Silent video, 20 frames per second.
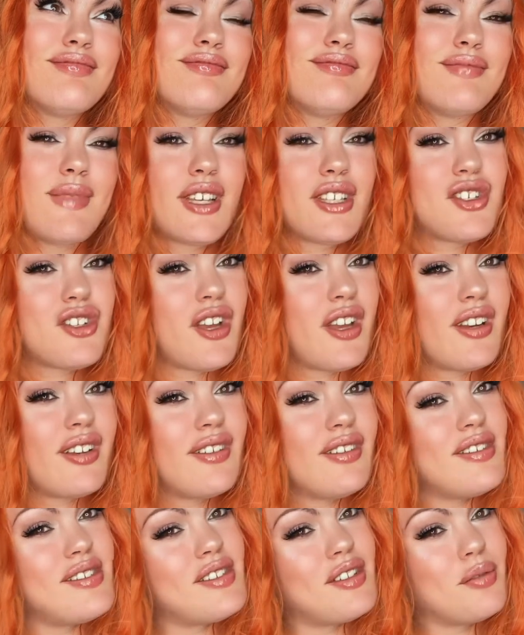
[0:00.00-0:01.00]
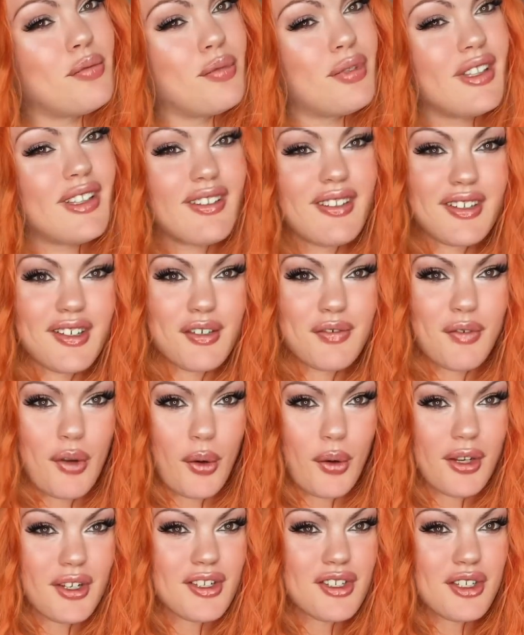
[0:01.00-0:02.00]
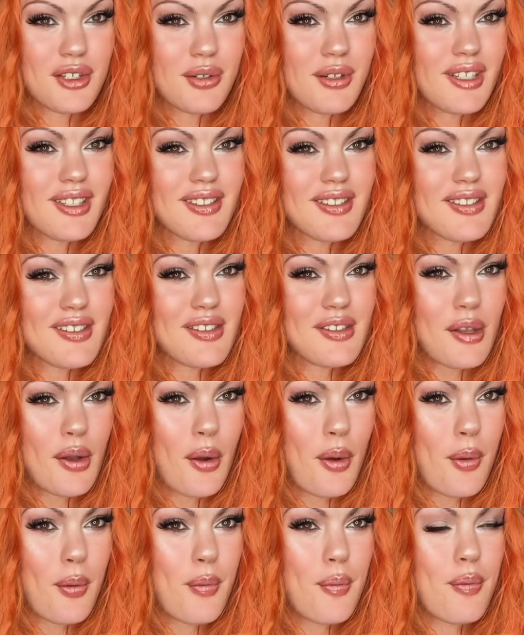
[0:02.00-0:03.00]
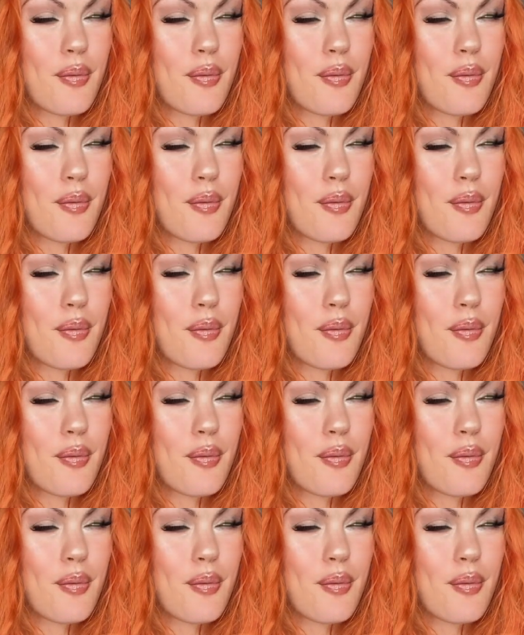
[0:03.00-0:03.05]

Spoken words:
My channel is completely devoted to it, so